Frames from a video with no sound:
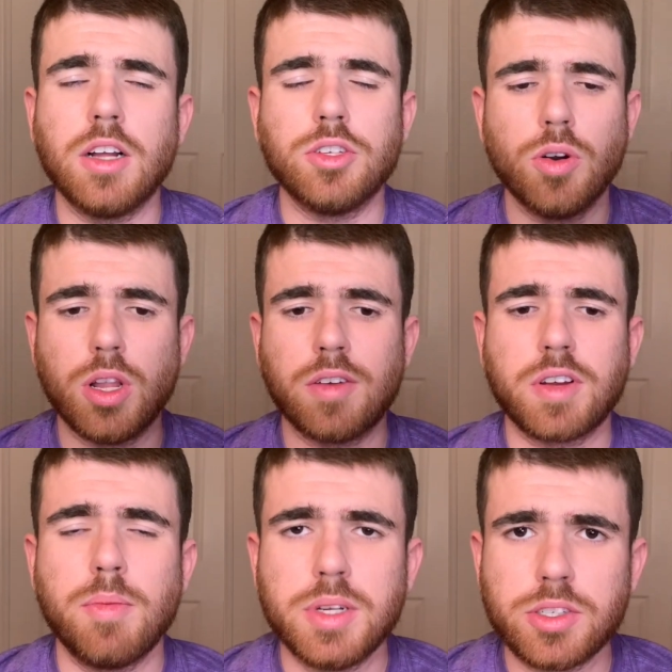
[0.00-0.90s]
a lot of
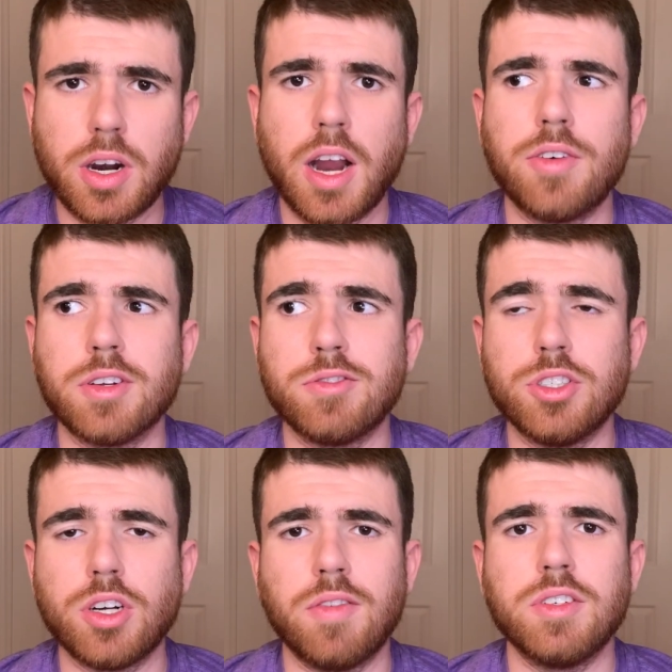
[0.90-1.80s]
companies are hiring for
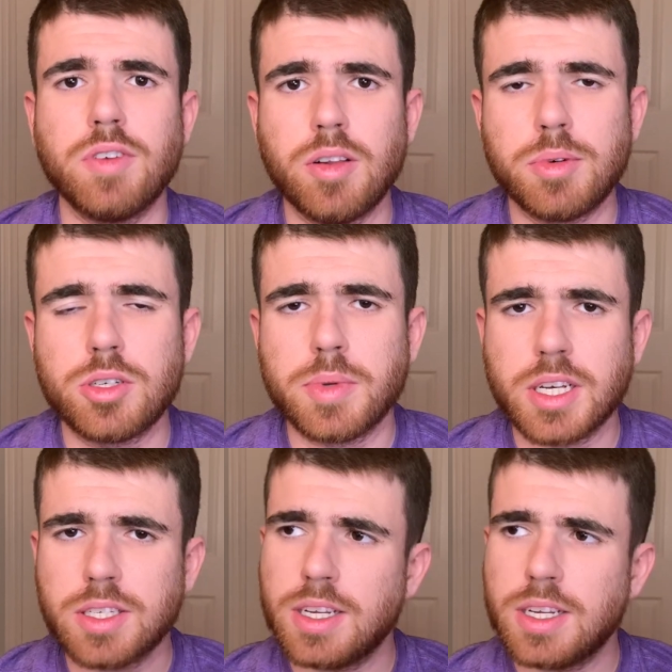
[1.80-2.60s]
Java developers because